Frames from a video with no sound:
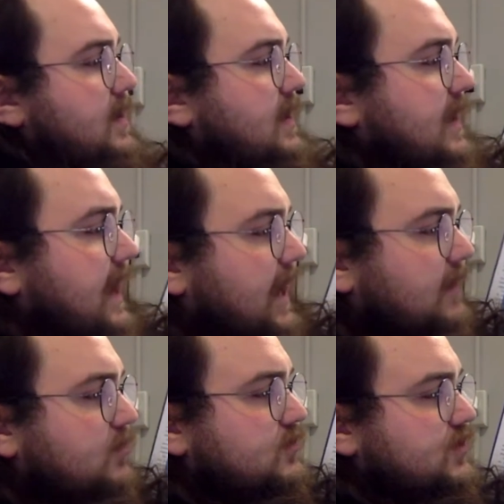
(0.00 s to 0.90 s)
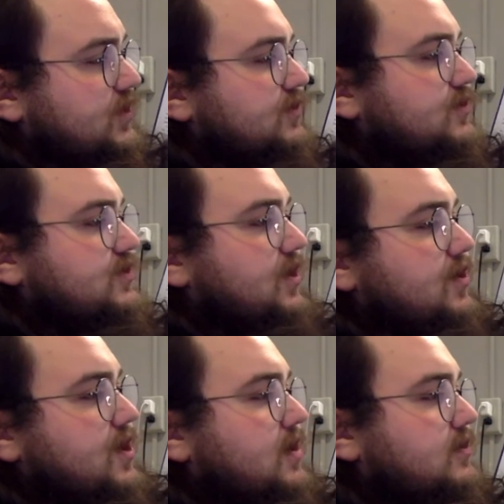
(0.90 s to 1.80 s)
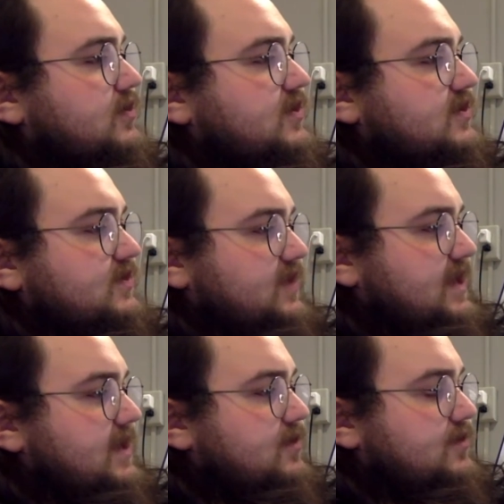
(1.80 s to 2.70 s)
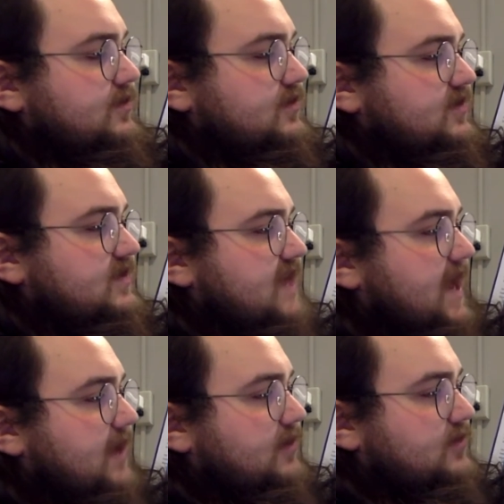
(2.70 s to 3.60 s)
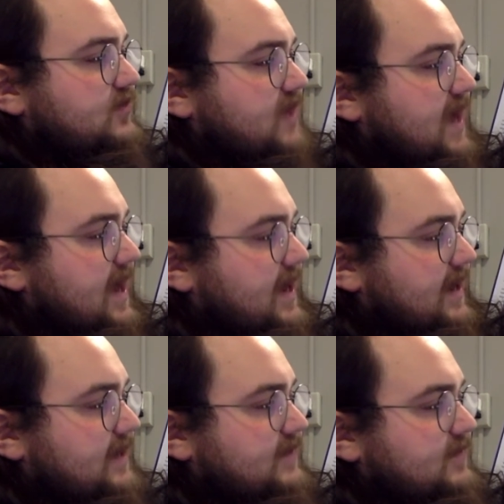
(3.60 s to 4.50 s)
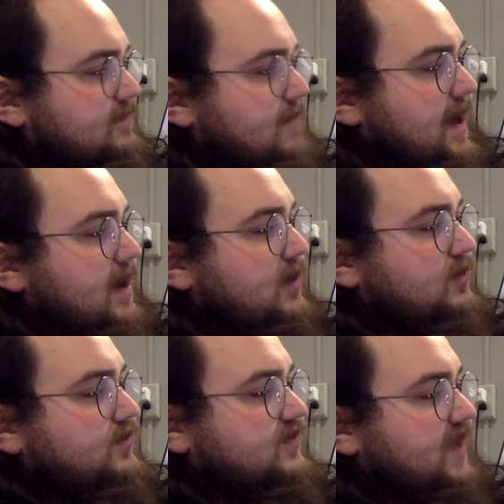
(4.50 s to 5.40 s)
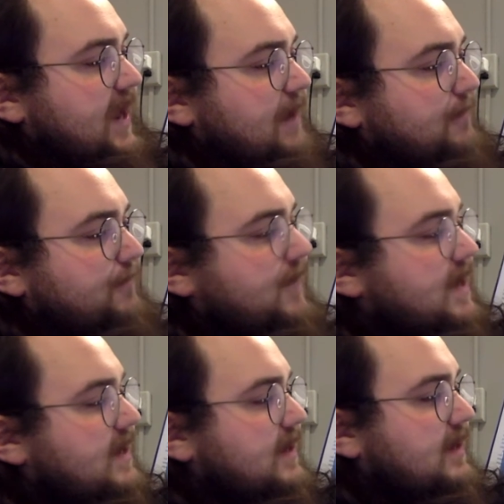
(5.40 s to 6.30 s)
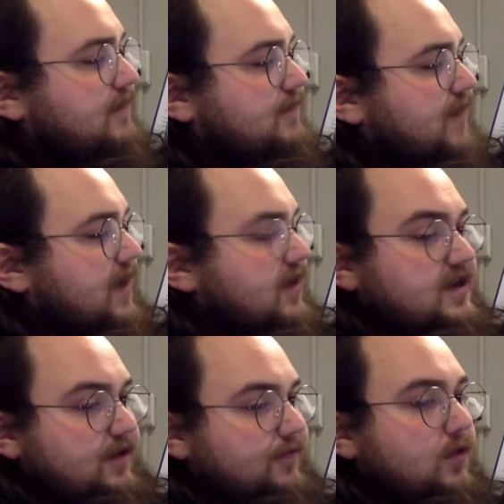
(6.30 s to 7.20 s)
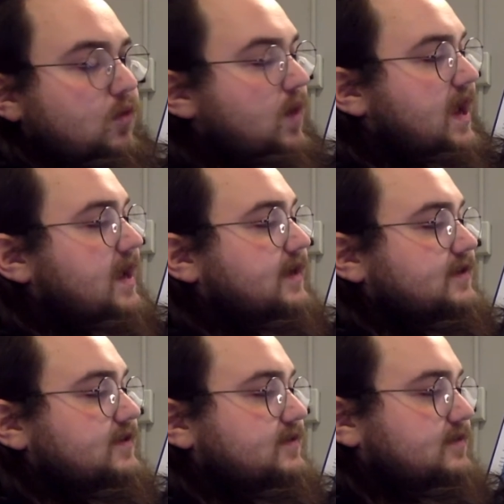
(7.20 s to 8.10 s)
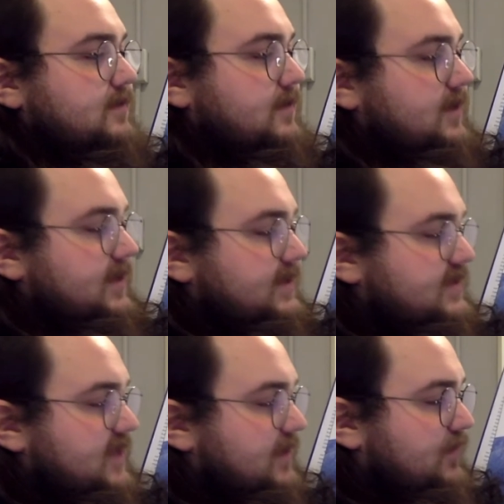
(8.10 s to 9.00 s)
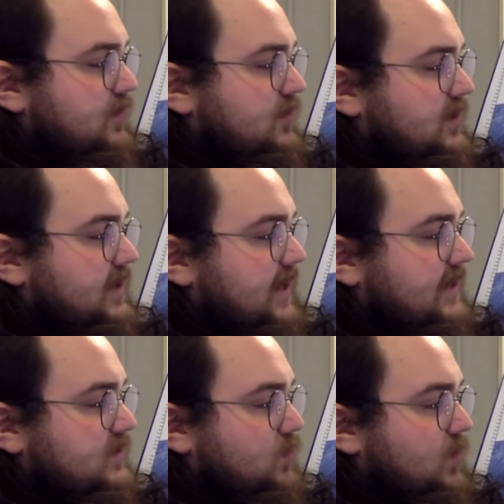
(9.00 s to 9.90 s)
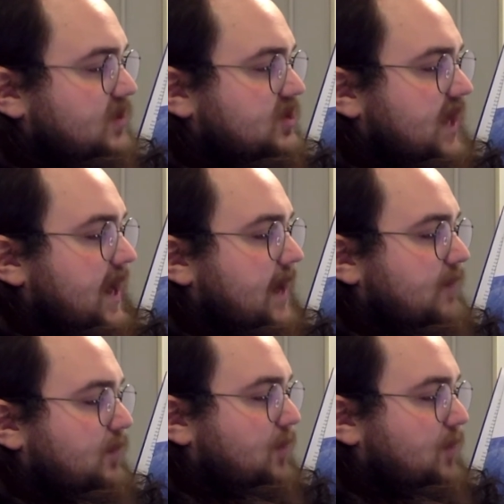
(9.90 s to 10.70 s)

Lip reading: Animals use their noses, ears, tails, eyes, mouths, and feet in very different ways. See if you can guess which animal